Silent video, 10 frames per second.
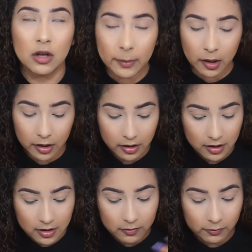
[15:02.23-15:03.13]
come on,
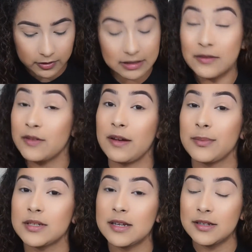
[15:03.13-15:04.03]
with 75%.
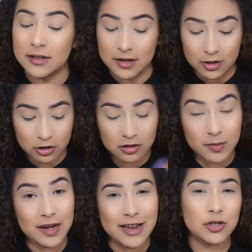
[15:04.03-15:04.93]
So it's going to be
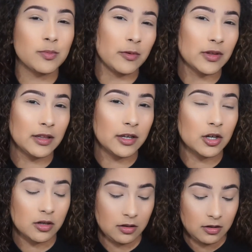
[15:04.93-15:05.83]
natural, but with glitter.